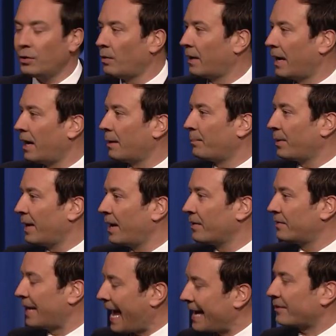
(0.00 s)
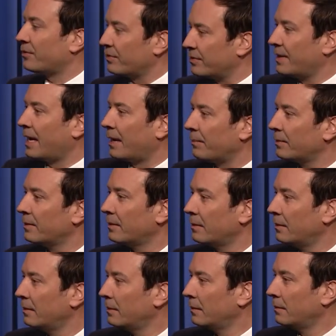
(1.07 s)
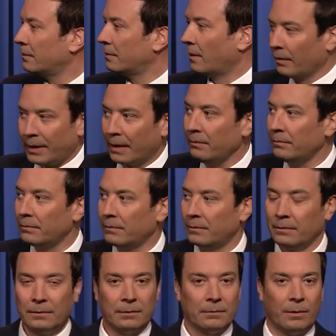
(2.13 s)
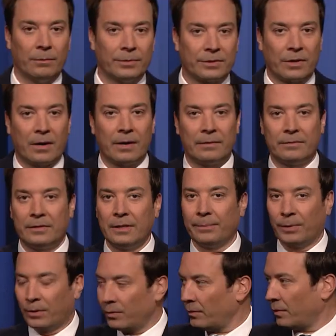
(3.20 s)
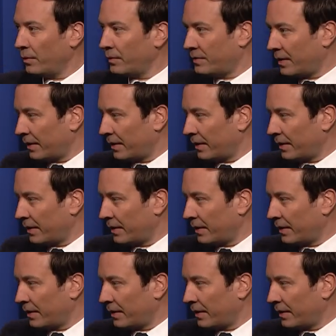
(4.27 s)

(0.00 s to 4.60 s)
you on how to pronounce actors' names? Mm-hmm. Okay. Well, we'll start out simple. Who, who's